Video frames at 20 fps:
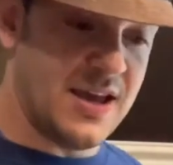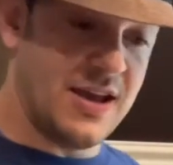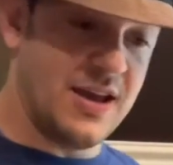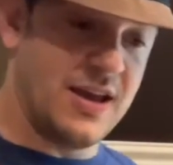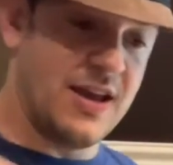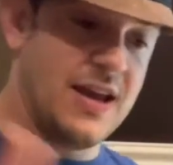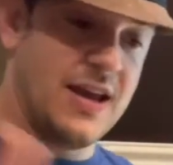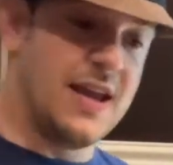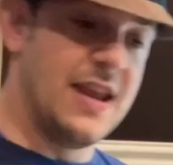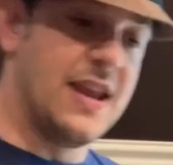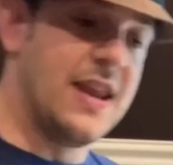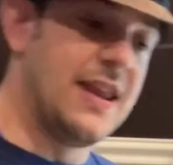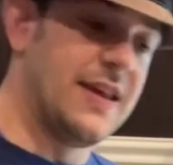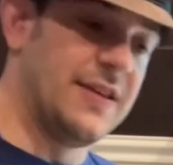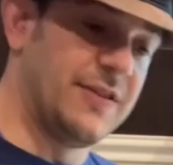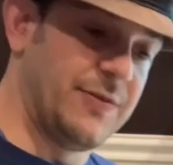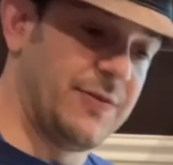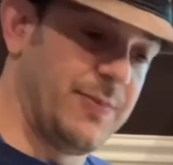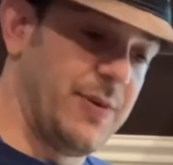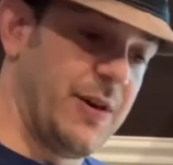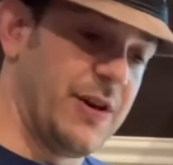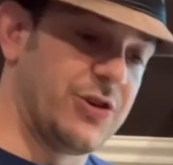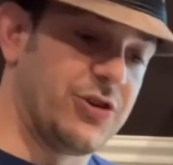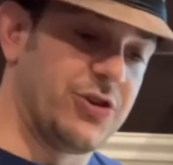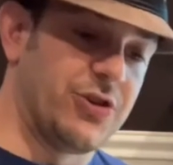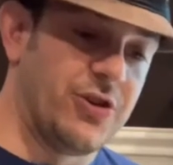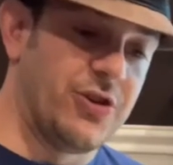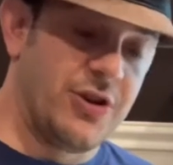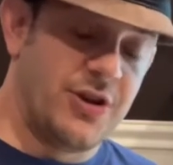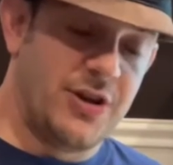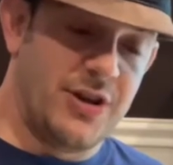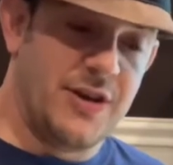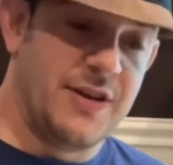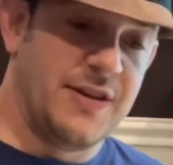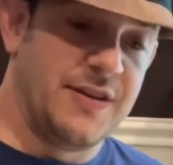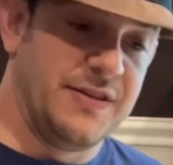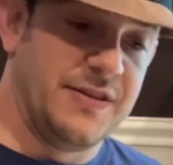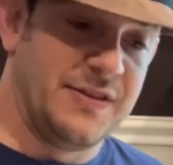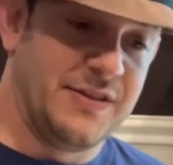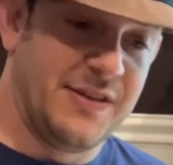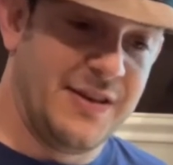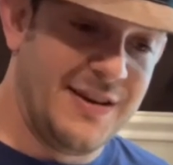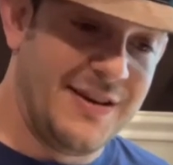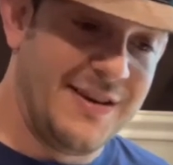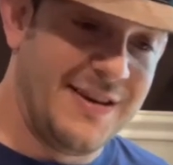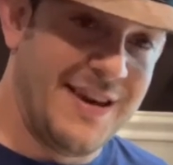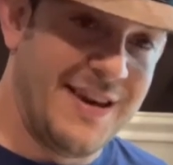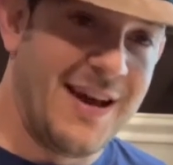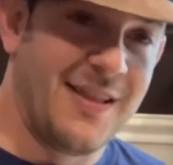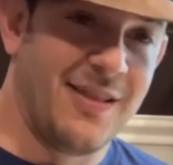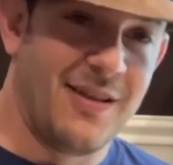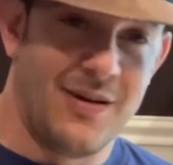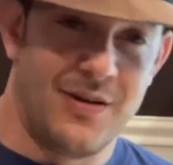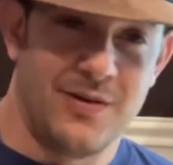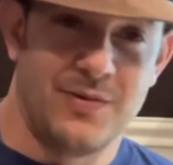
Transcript: in this picture is yellow.